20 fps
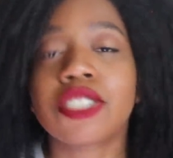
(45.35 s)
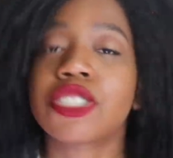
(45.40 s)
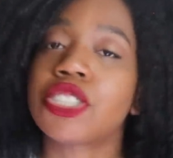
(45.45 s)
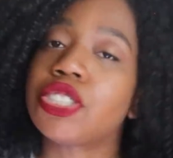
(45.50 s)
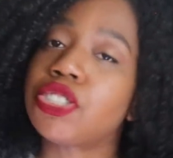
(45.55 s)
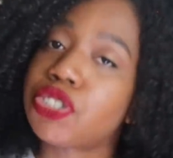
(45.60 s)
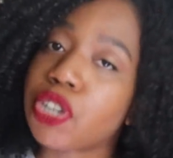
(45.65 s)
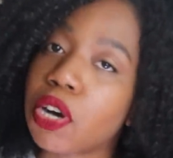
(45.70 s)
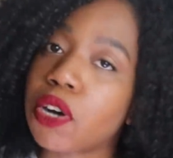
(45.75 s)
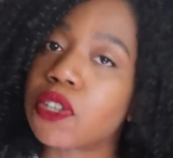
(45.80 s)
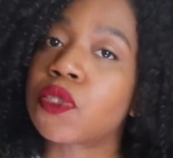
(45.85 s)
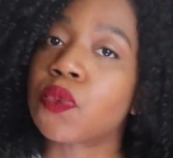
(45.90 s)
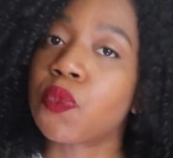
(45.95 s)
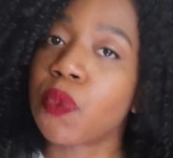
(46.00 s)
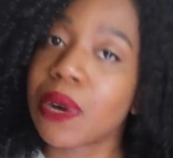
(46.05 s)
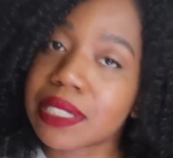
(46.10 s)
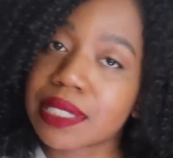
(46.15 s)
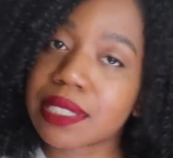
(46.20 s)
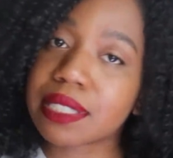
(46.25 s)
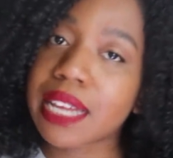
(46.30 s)
She
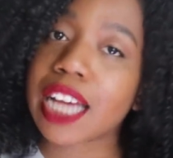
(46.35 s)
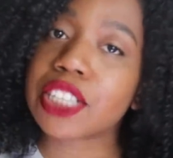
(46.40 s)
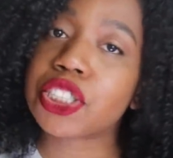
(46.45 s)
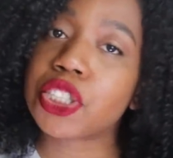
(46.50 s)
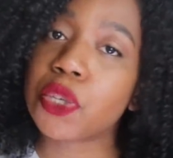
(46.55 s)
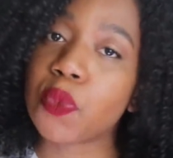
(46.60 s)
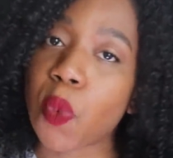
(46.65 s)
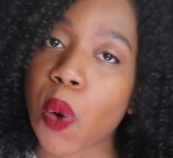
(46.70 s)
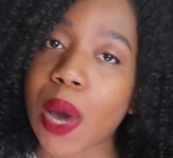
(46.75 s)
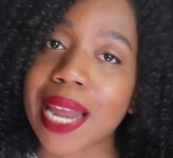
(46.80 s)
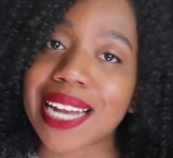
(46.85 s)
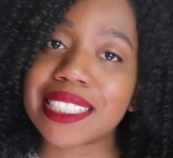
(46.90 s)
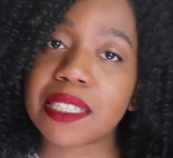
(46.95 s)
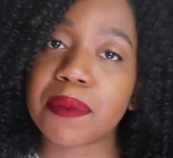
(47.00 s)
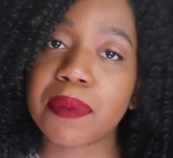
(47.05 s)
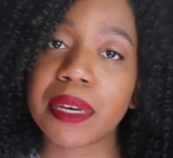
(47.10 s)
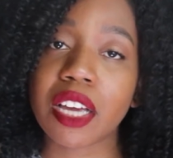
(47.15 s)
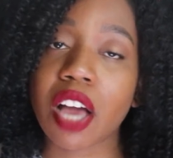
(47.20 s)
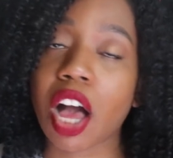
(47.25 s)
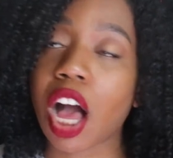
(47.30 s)
chose what side she
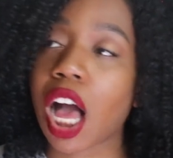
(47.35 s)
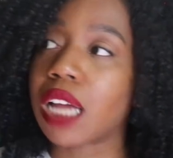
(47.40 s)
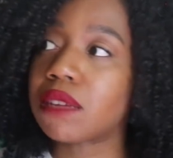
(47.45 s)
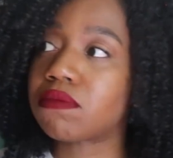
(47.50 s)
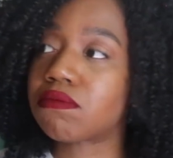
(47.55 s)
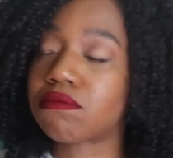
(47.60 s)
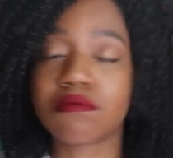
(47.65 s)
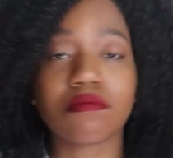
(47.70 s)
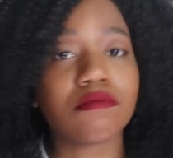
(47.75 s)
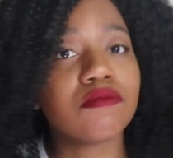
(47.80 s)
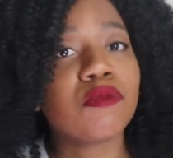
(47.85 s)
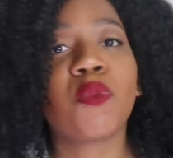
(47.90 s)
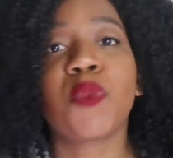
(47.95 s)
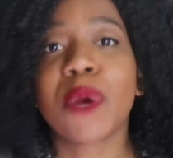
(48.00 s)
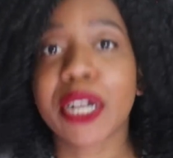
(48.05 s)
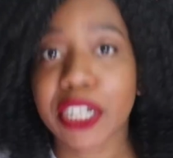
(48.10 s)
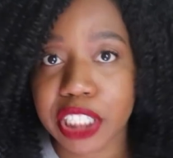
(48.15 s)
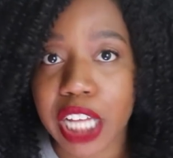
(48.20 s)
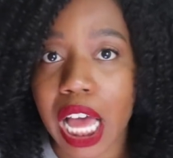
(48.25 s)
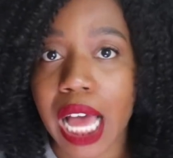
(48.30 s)
wanted to be on.
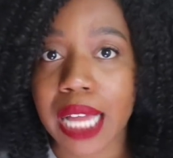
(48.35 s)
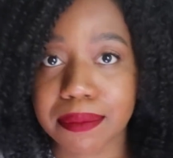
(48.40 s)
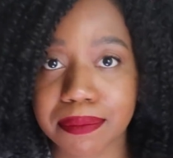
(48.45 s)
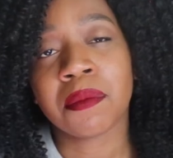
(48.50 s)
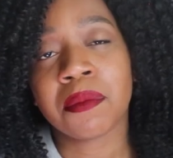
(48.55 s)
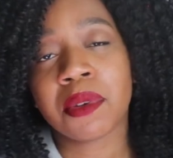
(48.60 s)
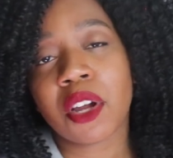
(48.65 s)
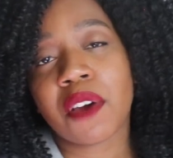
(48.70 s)
We're done.